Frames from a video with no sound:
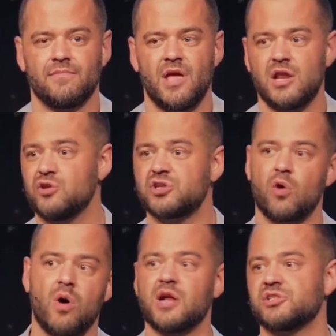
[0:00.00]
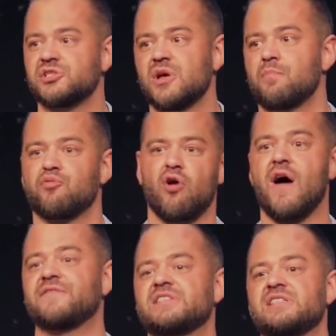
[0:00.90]
and you start watching some
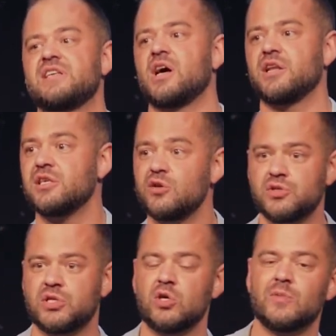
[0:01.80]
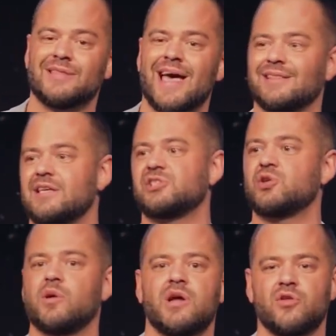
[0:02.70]
prophecy on YouTube, and that leads
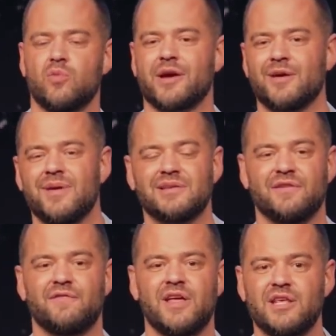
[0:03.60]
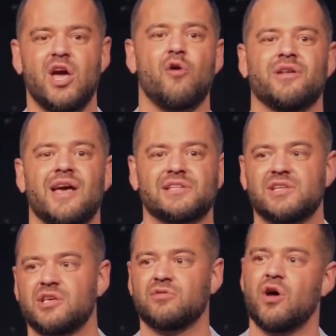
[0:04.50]
to another recommended video, and next
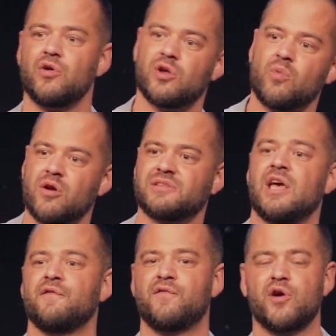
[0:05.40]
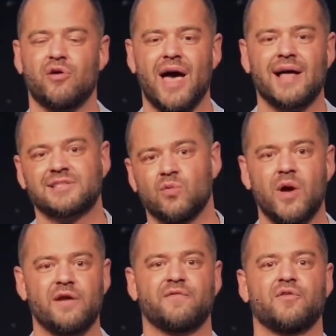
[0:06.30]
thing you know, you're wearing tinfoil hats and
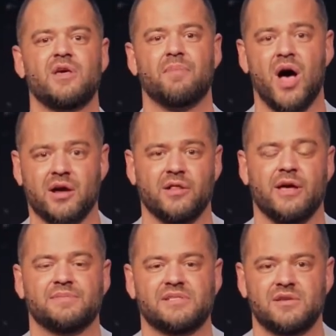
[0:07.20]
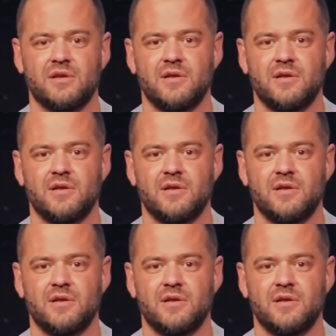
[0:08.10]
waiting for the apocalypse.